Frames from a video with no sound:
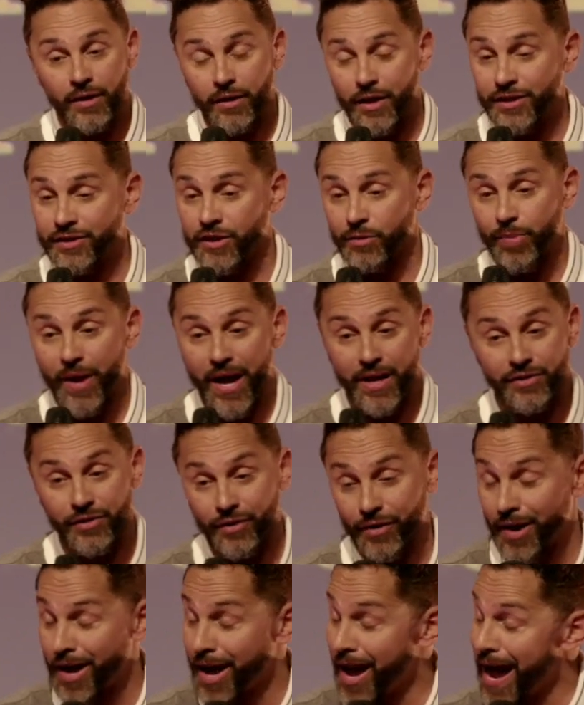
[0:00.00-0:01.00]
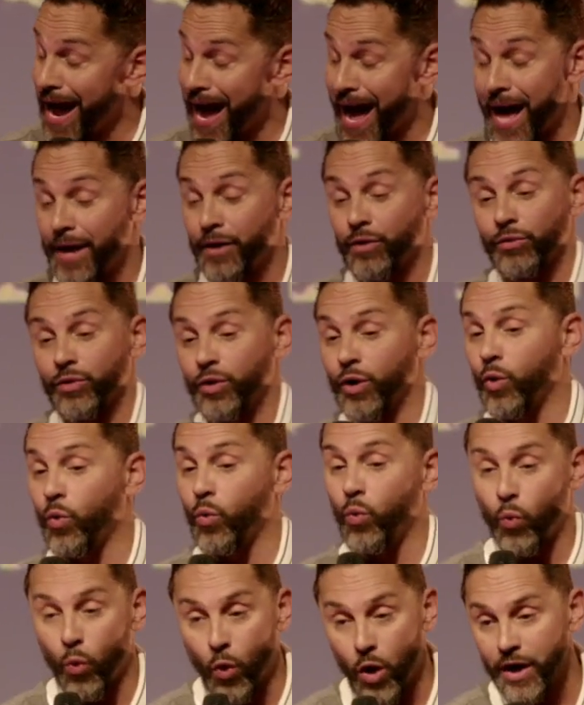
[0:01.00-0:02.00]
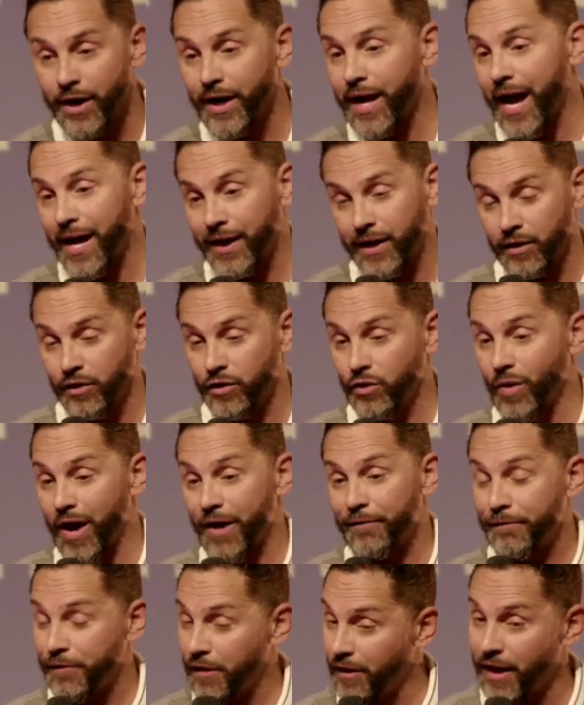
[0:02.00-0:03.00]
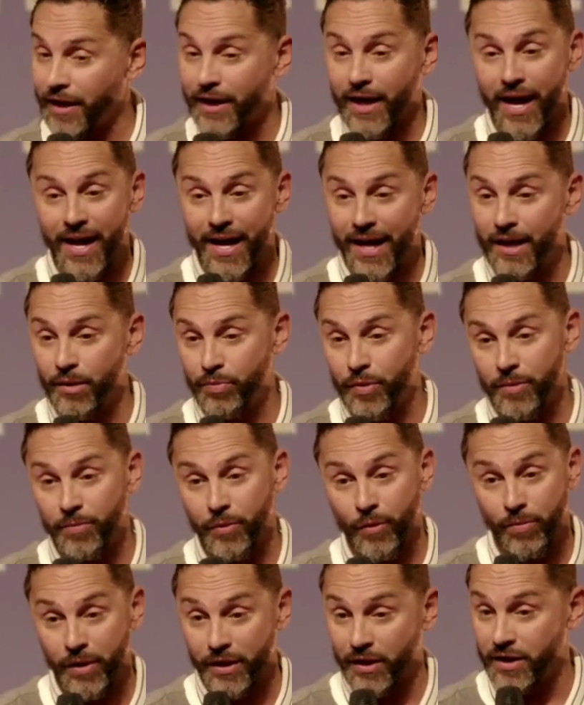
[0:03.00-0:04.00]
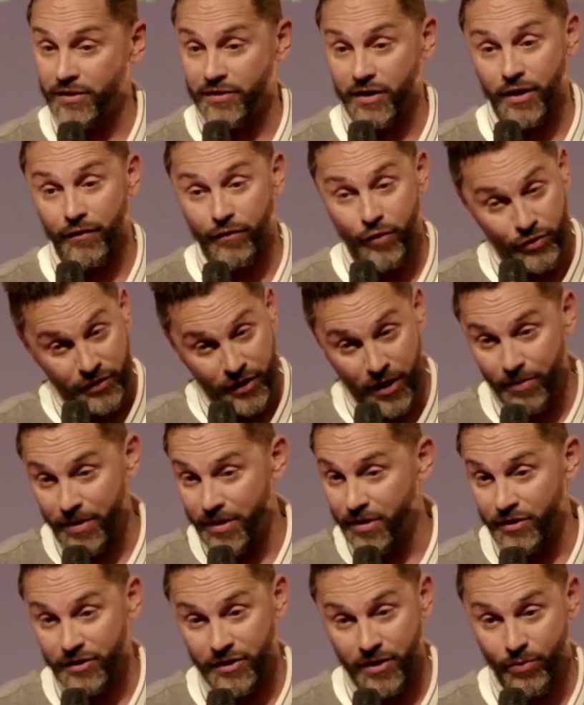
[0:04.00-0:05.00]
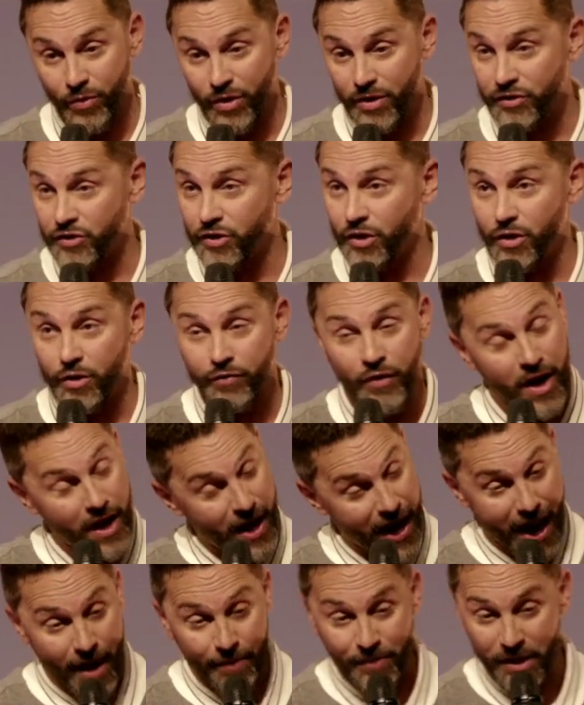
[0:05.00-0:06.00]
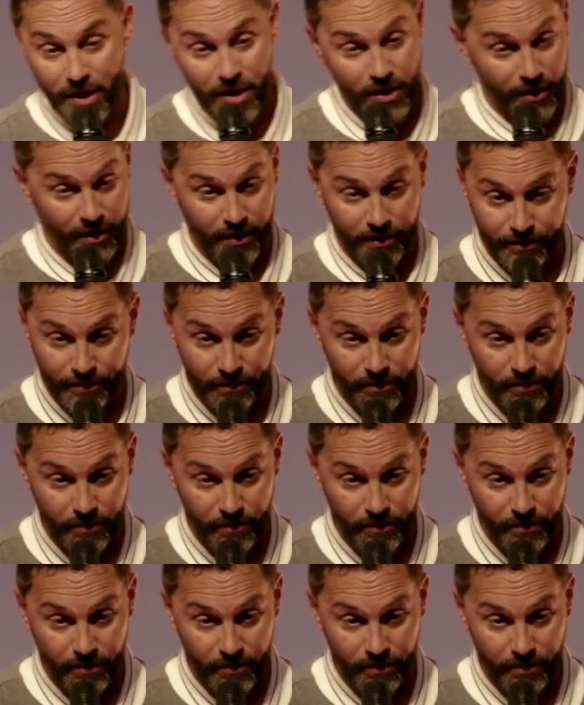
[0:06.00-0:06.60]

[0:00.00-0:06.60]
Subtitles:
Listen, Pastor, I don't know what I can do. I feel like I hate people, but listen, if you tell me there's somewhere to serve, I'll be here.